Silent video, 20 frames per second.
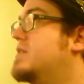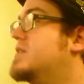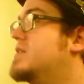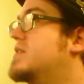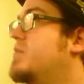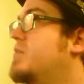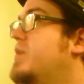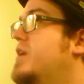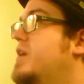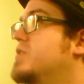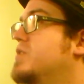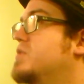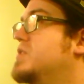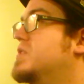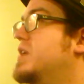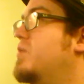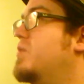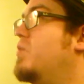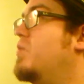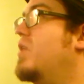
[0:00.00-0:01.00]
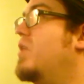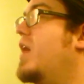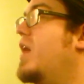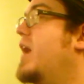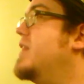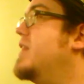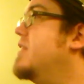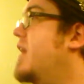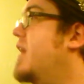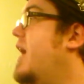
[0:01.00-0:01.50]
someone else would say, well,
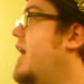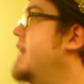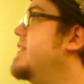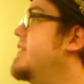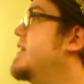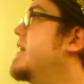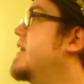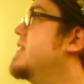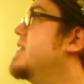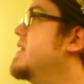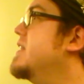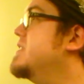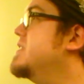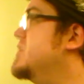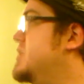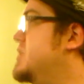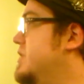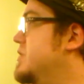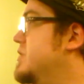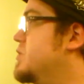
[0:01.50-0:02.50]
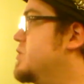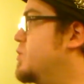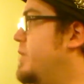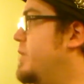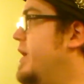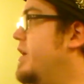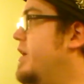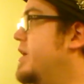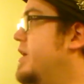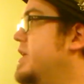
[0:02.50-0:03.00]
I think I'd like to share this with
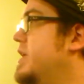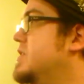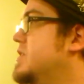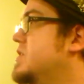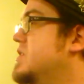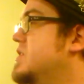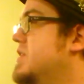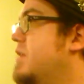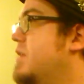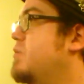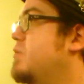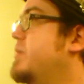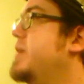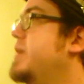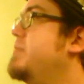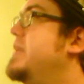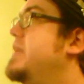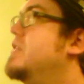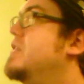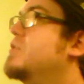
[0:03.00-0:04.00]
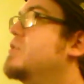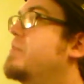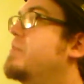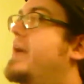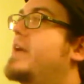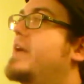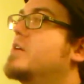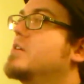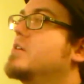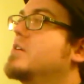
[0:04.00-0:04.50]
my audience because that will make me look
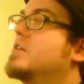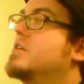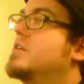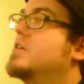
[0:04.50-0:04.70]
better.